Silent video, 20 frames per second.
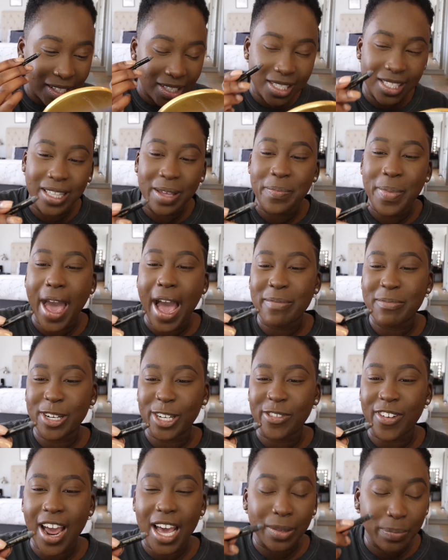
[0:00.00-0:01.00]
This is the
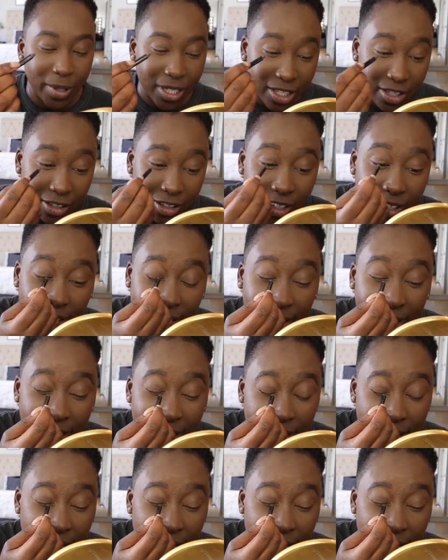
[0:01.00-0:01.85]
McGrath pencil.